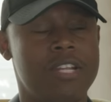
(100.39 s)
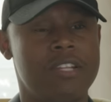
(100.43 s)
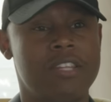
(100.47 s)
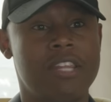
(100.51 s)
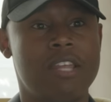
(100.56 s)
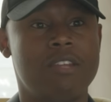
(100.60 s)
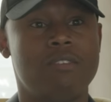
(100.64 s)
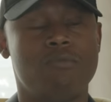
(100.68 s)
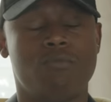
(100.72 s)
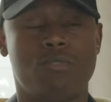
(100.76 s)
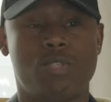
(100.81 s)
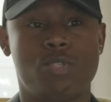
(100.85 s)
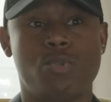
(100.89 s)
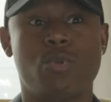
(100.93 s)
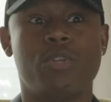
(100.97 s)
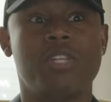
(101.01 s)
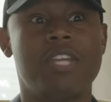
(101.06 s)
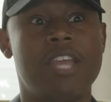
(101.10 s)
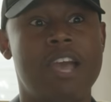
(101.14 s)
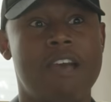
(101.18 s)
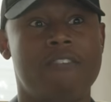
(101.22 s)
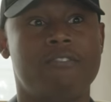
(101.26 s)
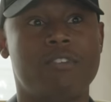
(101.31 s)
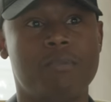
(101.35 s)
and then
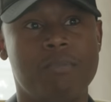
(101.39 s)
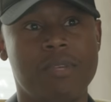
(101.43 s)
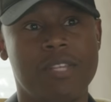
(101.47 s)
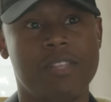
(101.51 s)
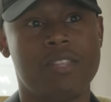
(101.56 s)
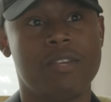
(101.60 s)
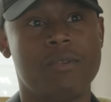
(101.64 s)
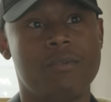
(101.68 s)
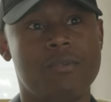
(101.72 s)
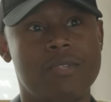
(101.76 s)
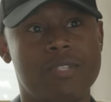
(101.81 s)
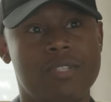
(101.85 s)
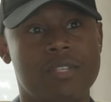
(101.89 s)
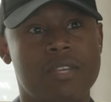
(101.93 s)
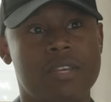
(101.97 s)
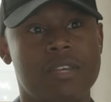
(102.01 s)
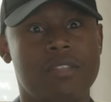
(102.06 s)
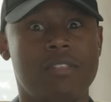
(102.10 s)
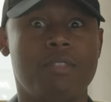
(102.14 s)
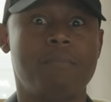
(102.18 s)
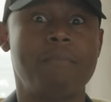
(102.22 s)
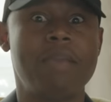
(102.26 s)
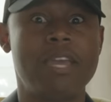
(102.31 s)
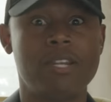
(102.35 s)
shortly after me, there was
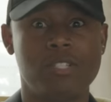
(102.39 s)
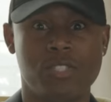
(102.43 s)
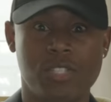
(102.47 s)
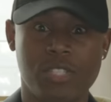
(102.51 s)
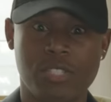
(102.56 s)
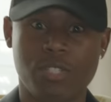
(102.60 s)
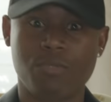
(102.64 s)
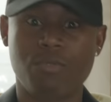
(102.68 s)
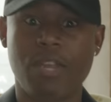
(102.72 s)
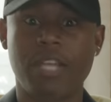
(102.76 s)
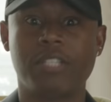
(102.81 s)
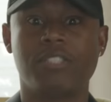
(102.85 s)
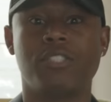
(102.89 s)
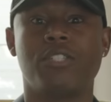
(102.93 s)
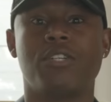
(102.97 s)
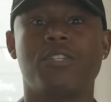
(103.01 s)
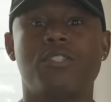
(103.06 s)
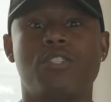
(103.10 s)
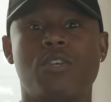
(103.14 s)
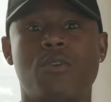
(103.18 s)
uh, the managing director.